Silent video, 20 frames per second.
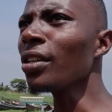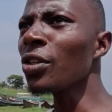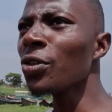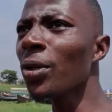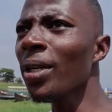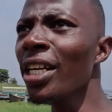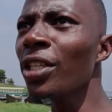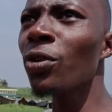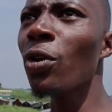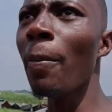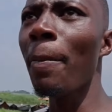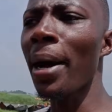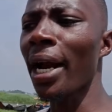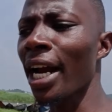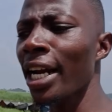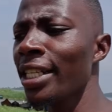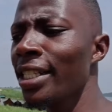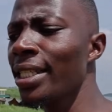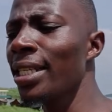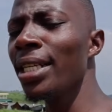So let's go
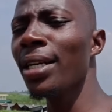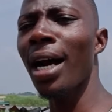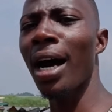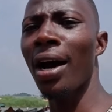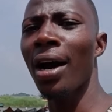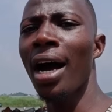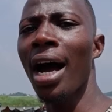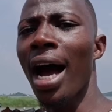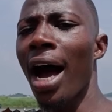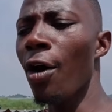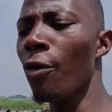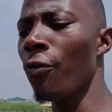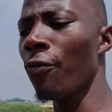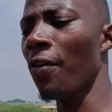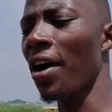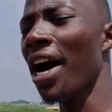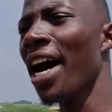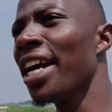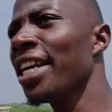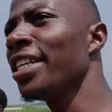back and see how
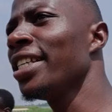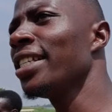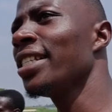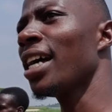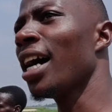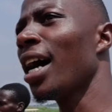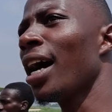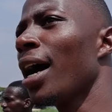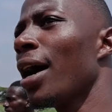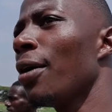far is